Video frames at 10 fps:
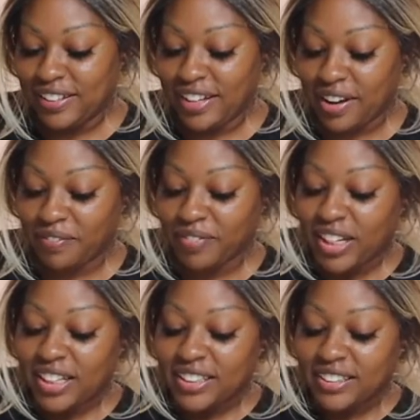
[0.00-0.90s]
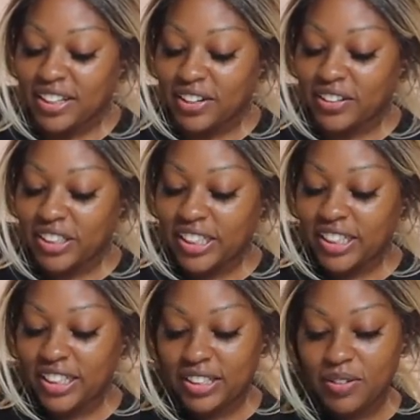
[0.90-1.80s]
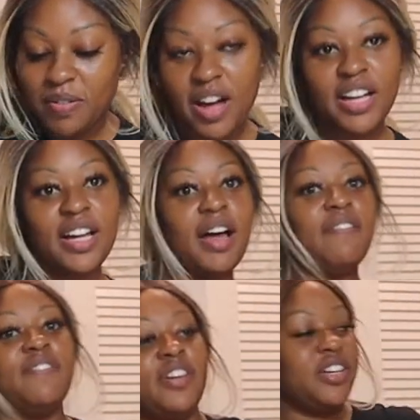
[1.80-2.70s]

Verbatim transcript: Okay. So one cup for